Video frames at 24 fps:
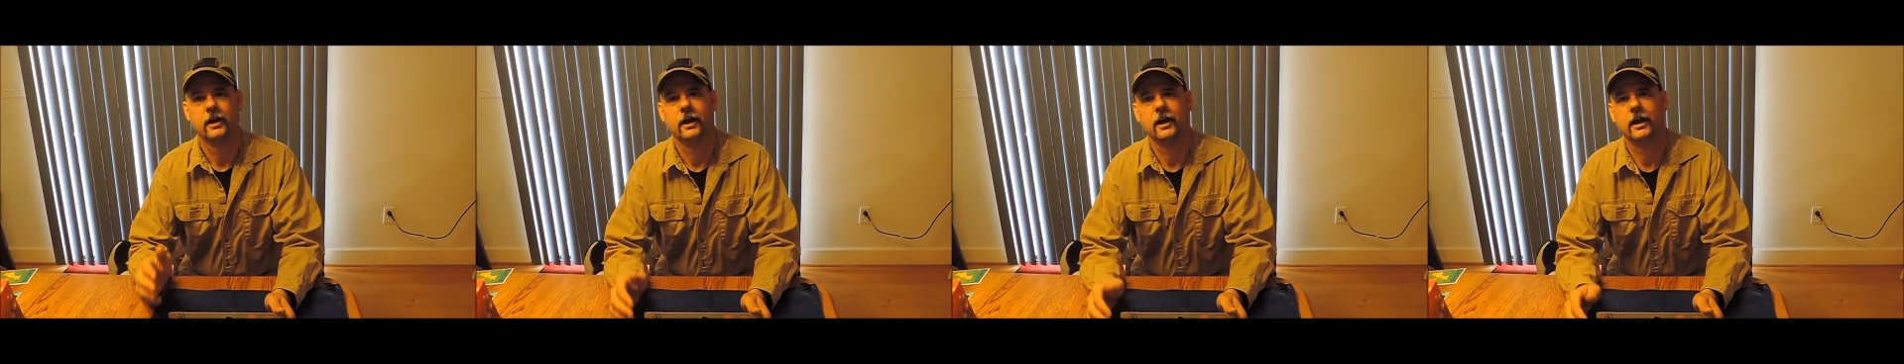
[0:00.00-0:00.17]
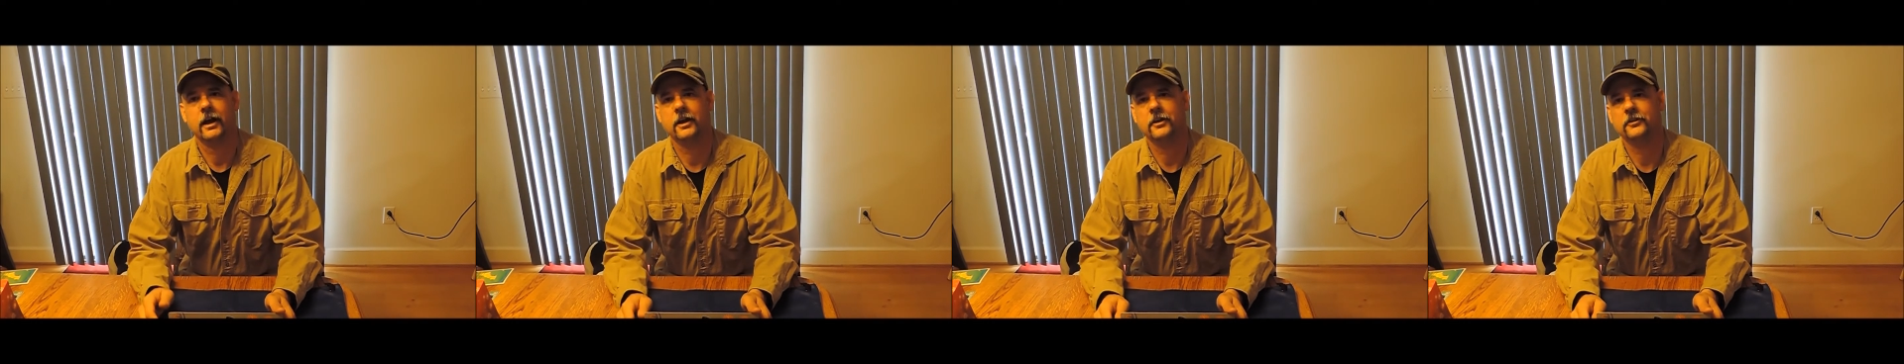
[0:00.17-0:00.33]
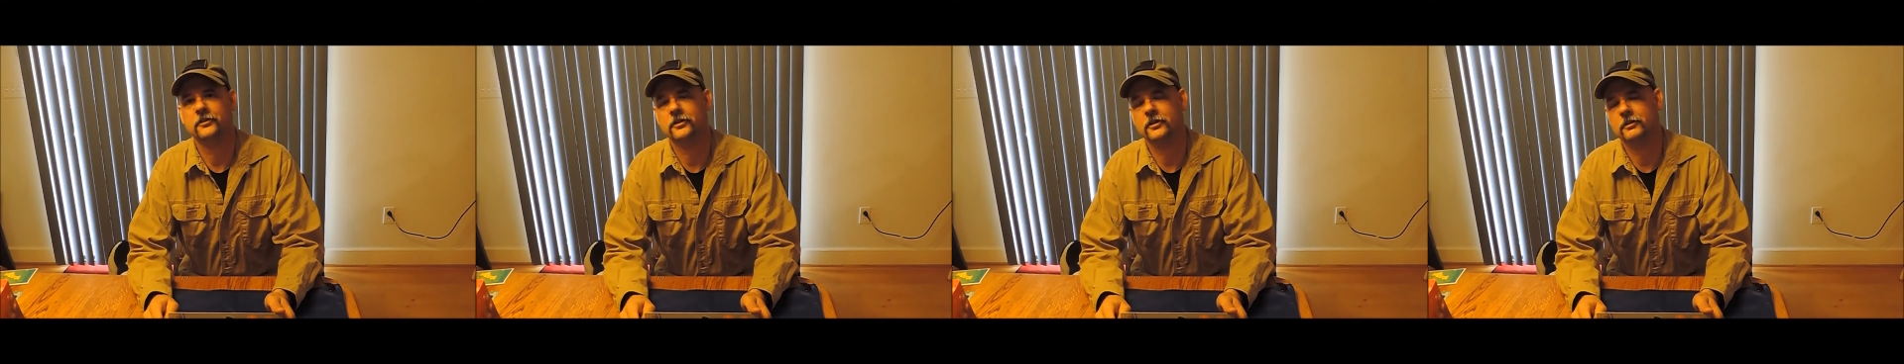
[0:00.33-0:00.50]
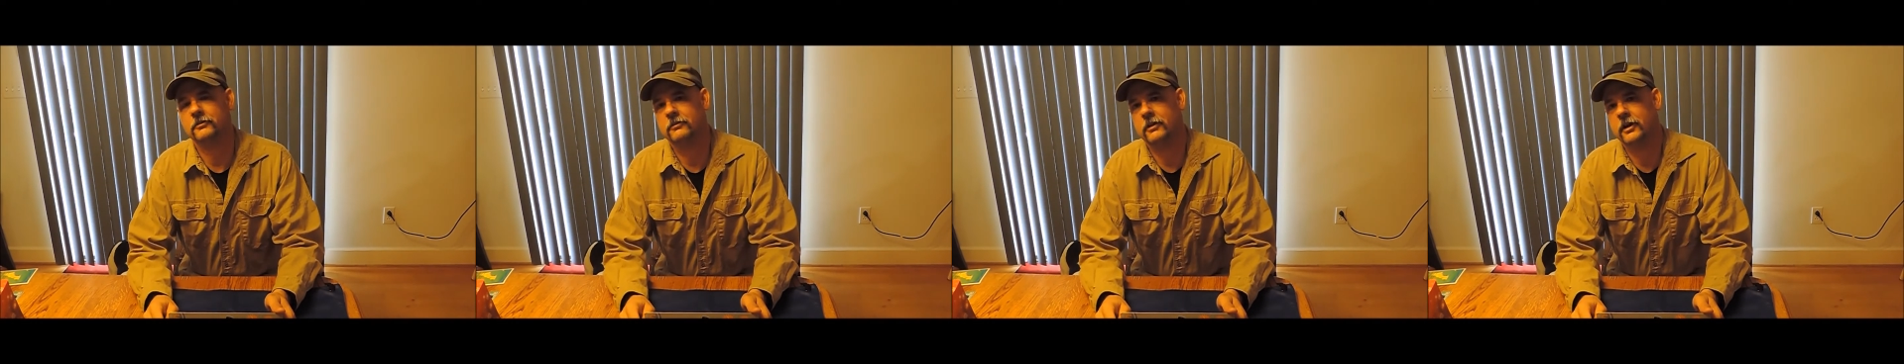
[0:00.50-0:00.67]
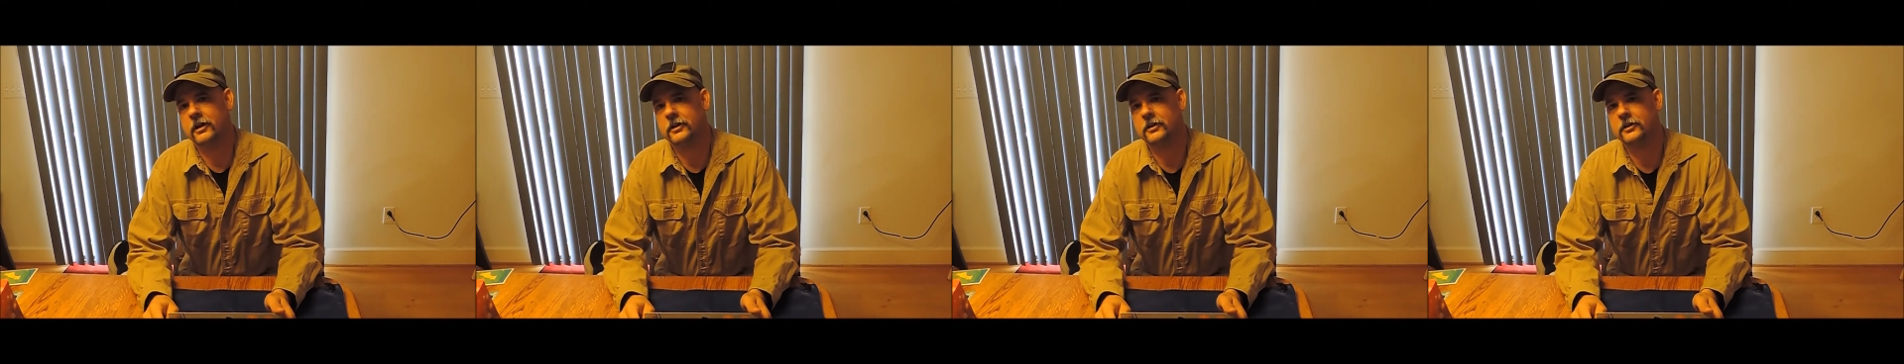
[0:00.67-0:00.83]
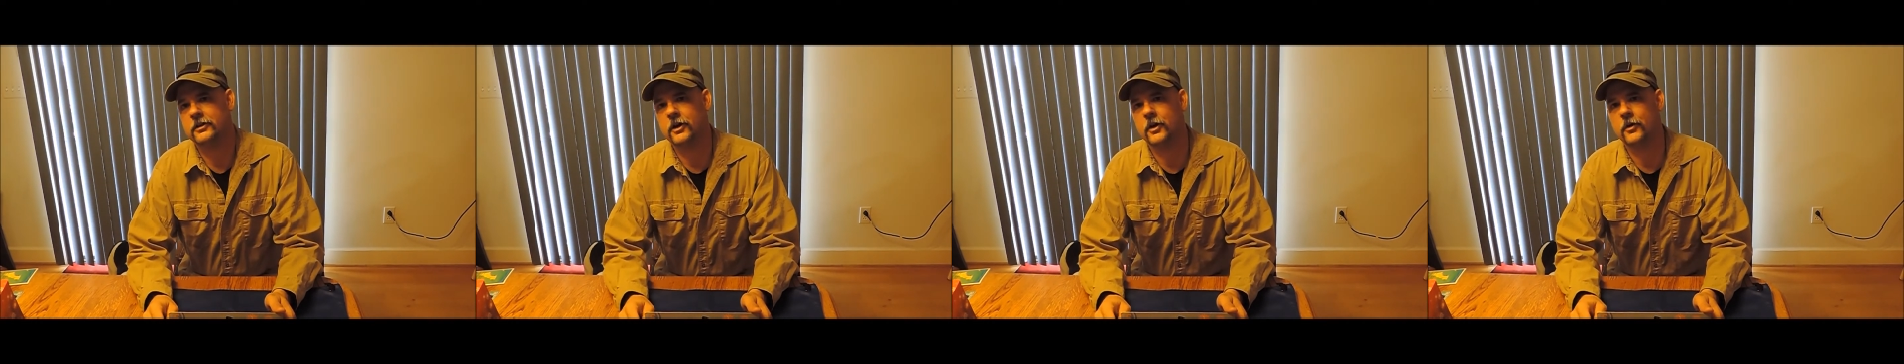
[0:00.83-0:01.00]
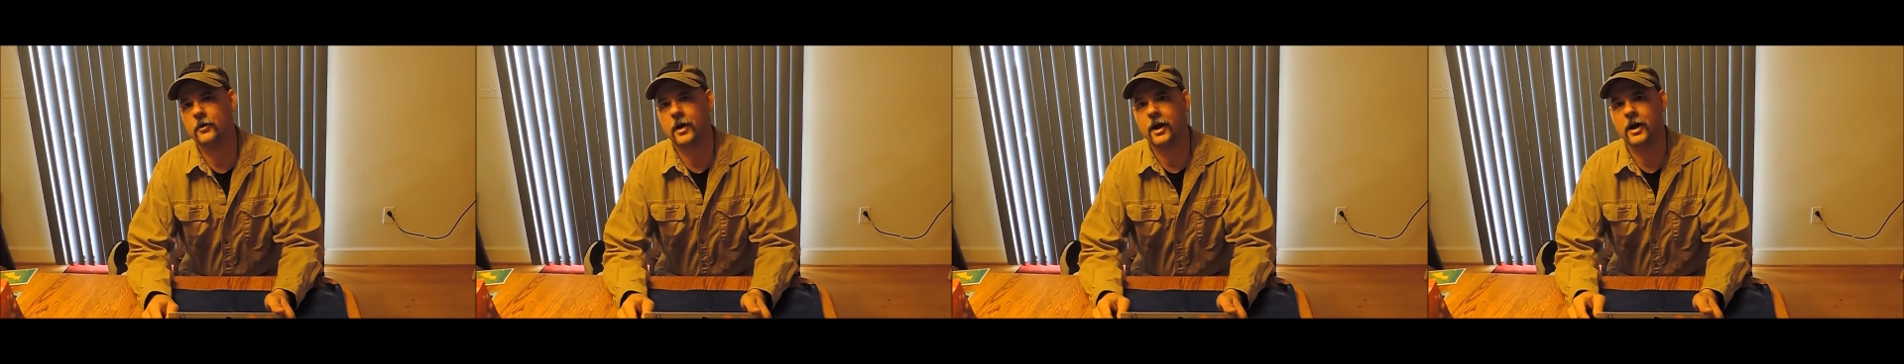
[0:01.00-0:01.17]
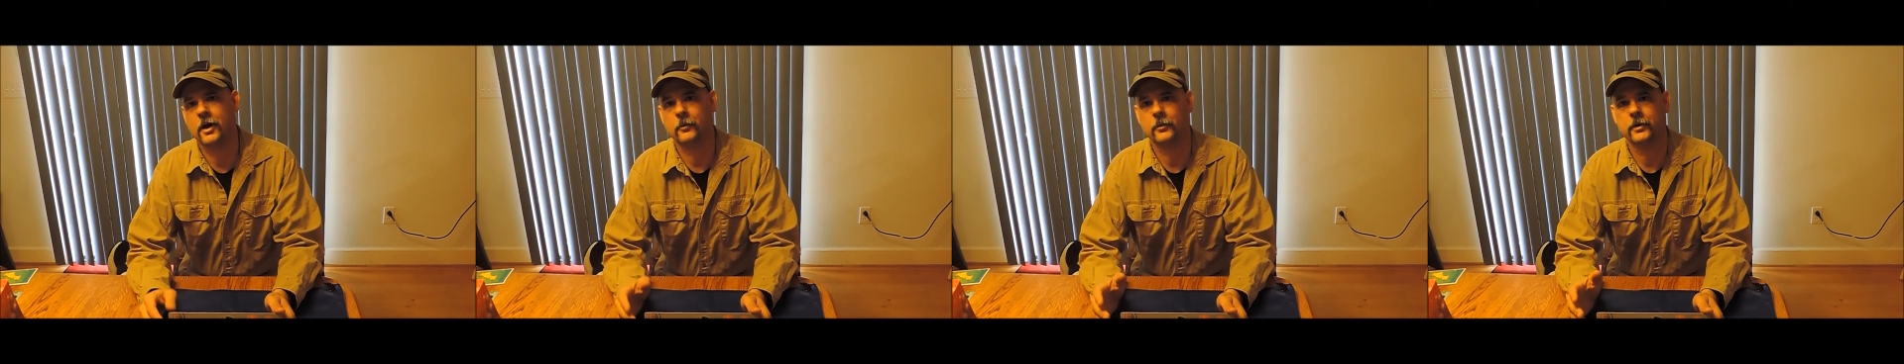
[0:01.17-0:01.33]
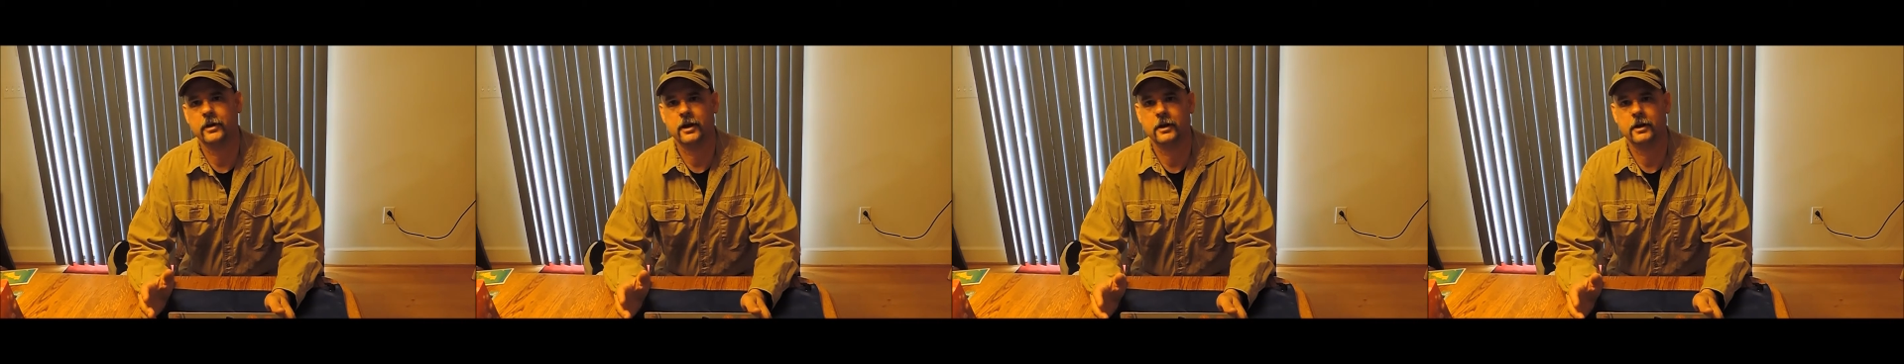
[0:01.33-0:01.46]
Hey, it's getting ready to go out.